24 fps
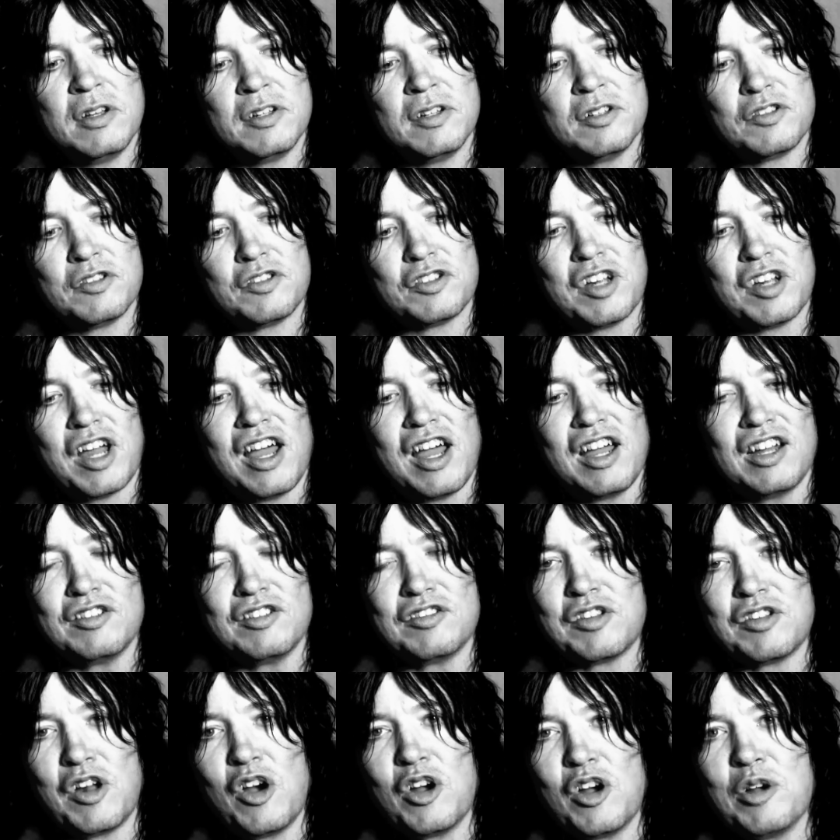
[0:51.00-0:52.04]

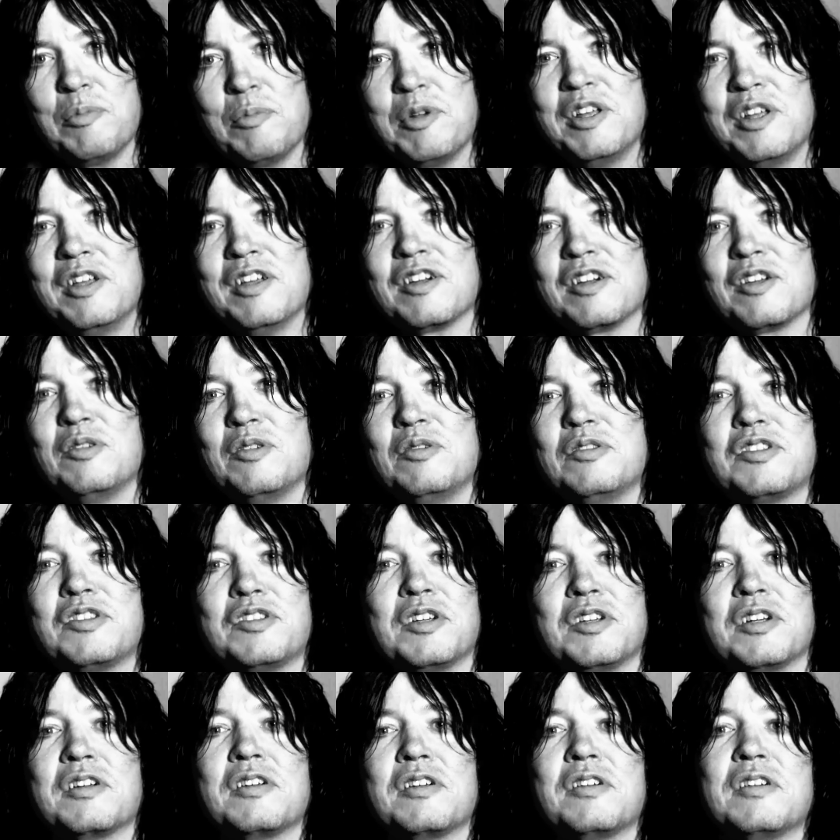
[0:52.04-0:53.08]
size Harmony
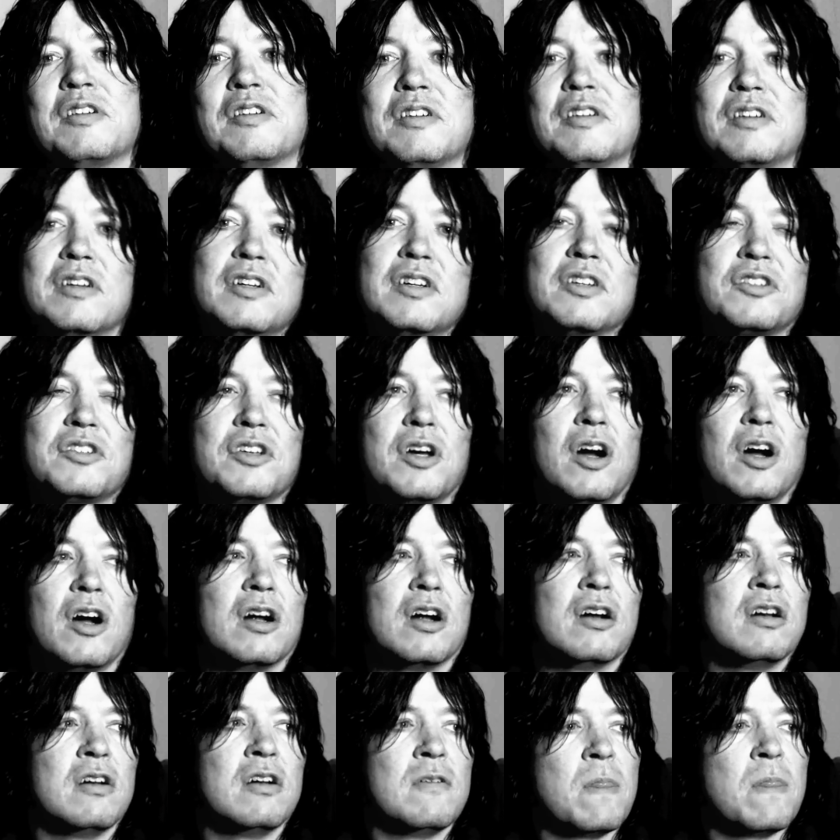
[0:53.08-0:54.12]
acoustic
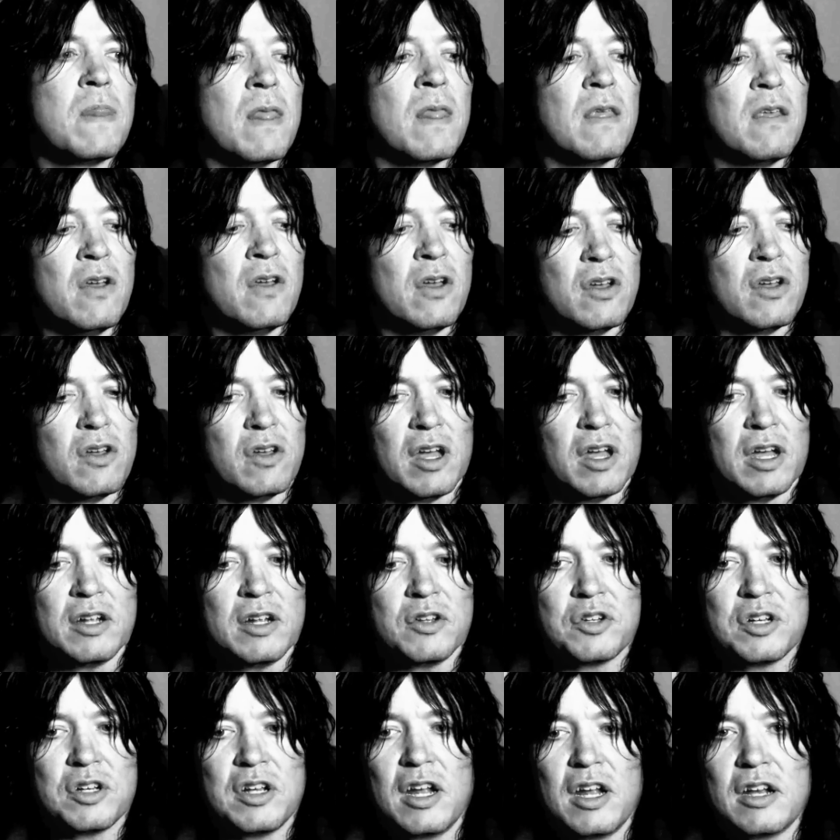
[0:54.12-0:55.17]
guitar,
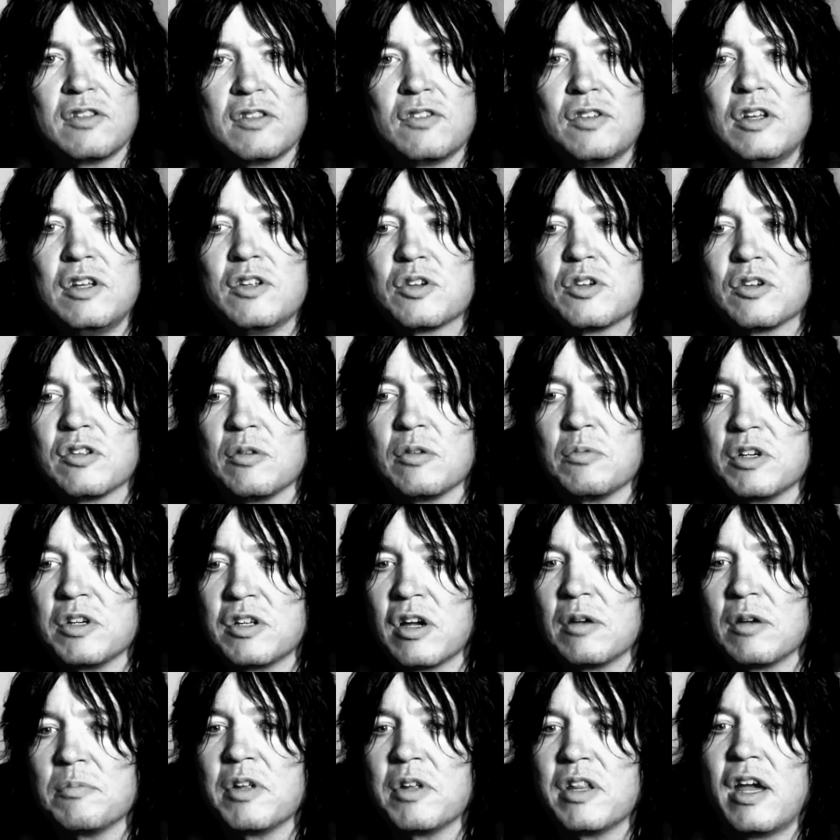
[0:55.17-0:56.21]
and she had a teacher that would
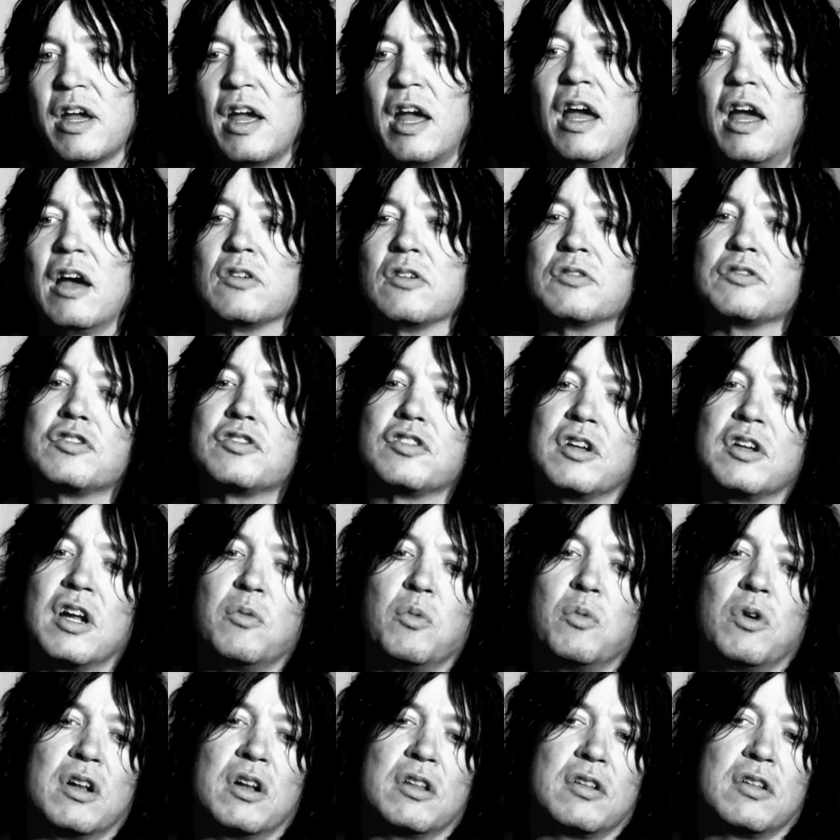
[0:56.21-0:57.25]
come to the house, and I
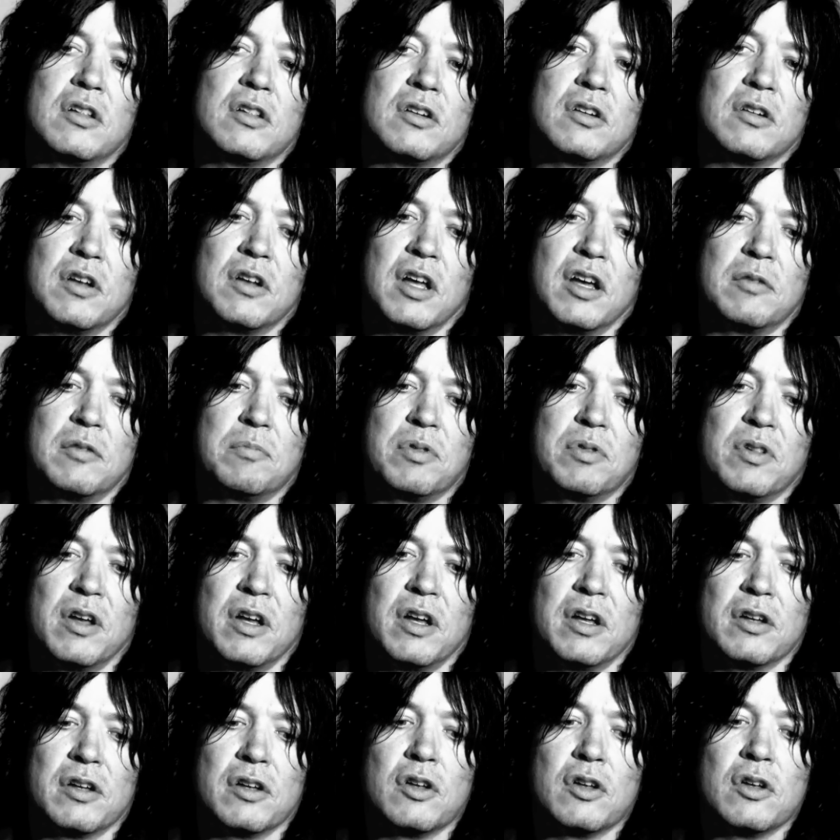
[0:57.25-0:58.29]
wanted to learn how to
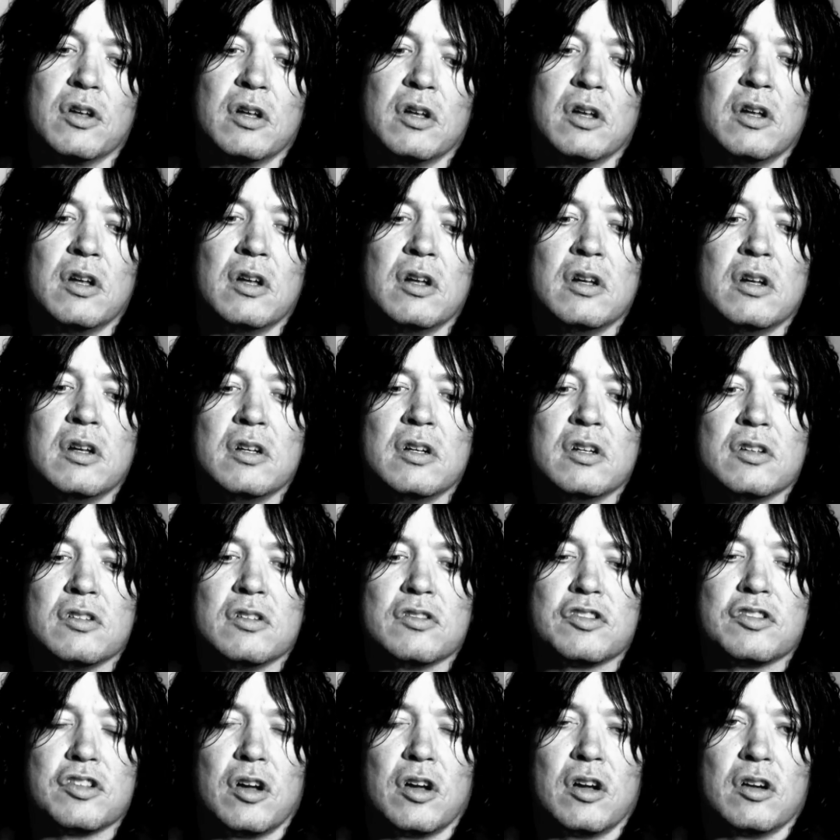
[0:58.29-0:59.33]
play
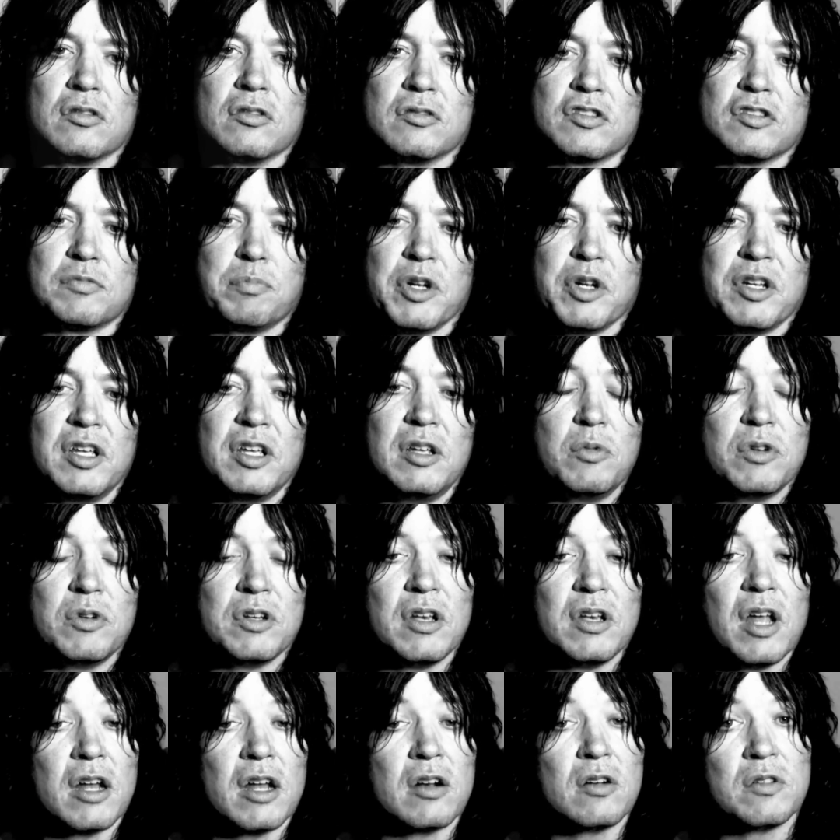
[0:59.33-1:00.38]
songs, but he
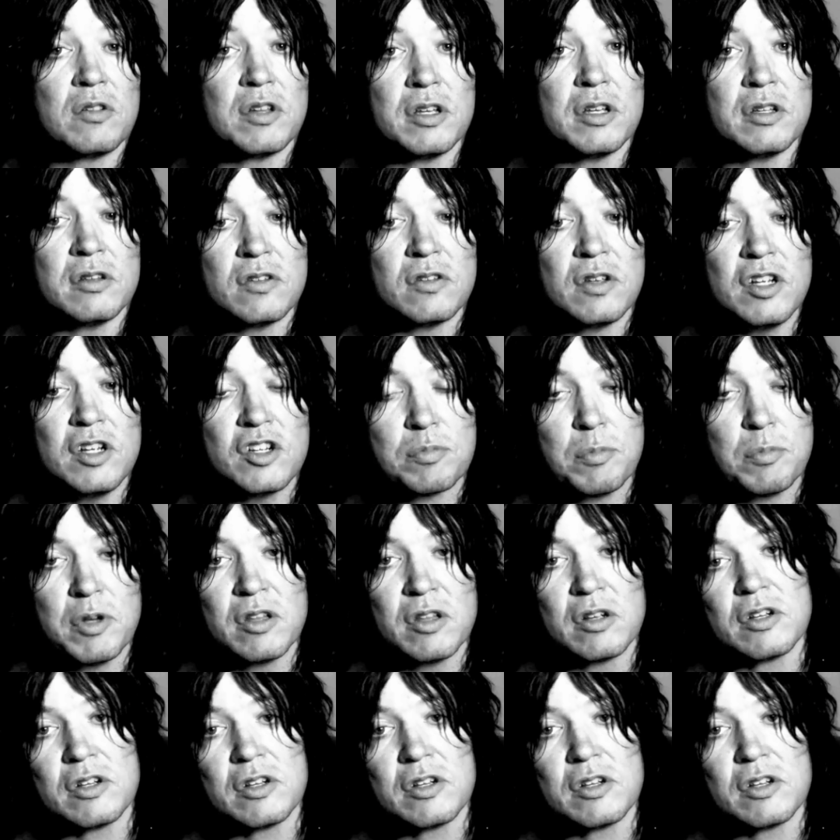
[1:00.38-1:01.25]
would not only teach me the